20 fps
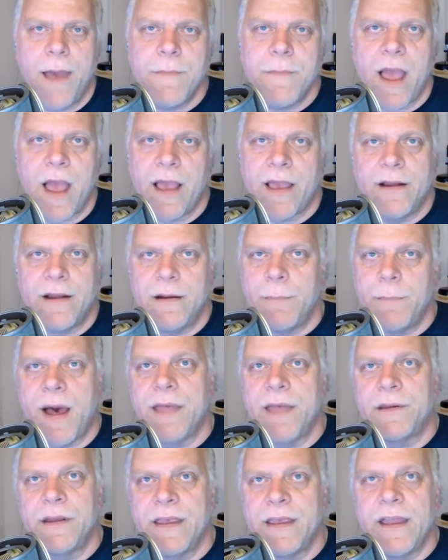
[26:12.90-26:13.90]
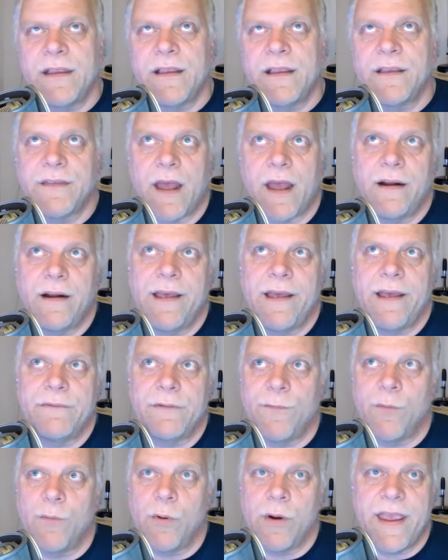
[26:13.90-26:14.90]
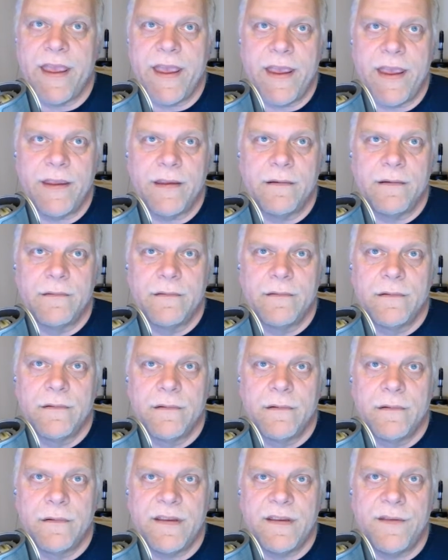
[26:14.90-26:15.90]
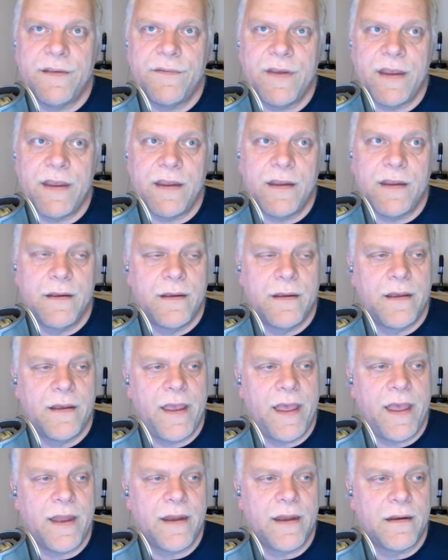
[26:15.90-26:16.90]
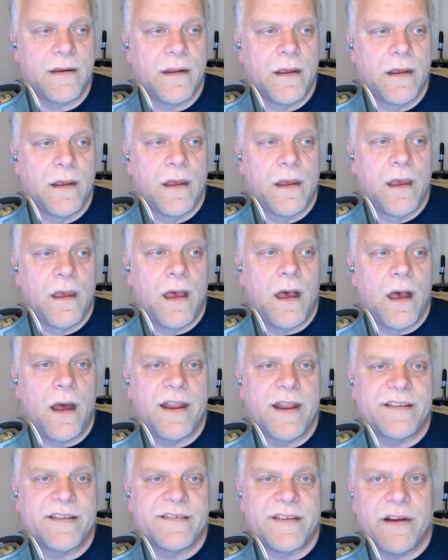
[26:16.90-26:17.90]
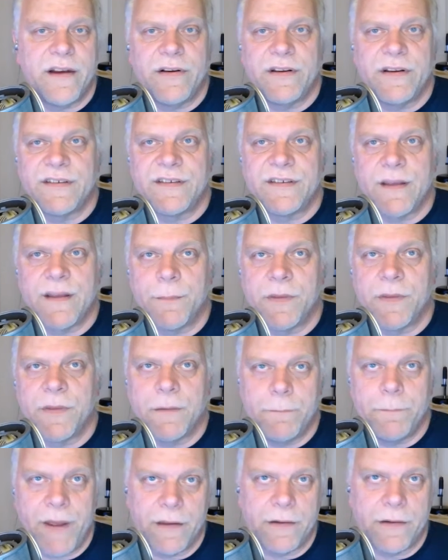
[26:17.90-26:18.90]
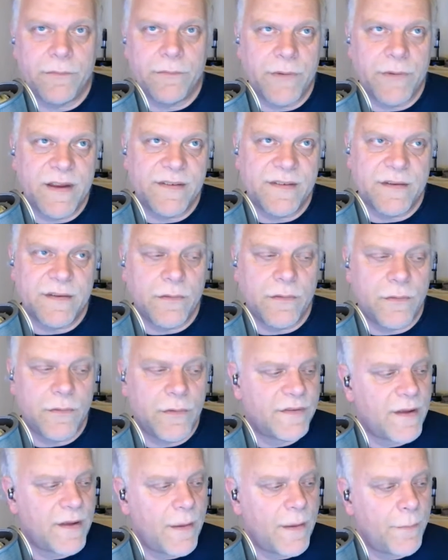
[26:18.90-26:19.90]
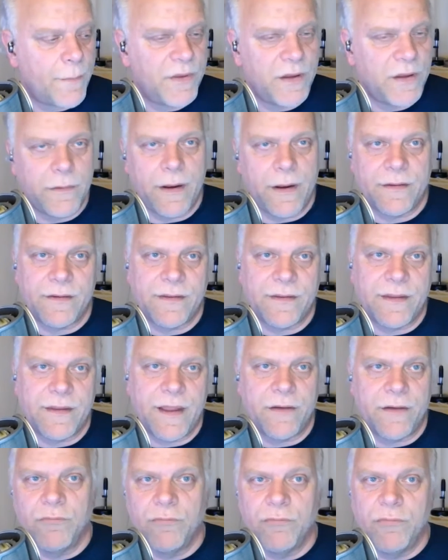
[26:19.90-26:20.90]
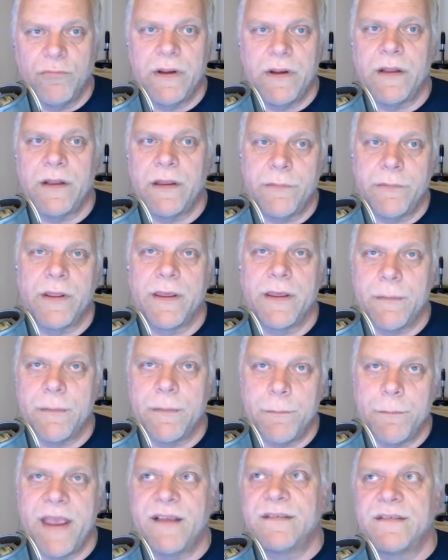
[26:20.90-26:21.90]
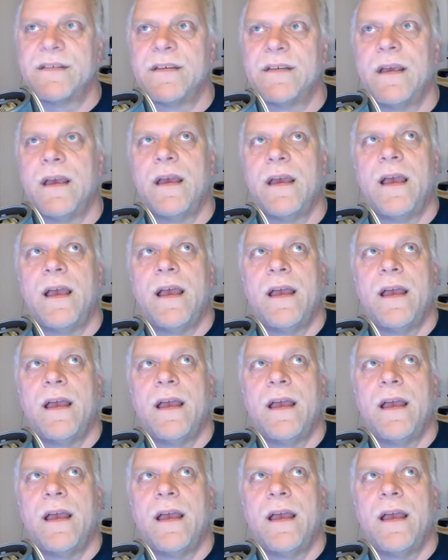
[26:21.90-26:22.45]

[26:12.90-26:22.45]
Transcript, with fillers: I'm not going to bother to get because I don't have a 4K TV, and unless there is some compelling reason or something that that really really makes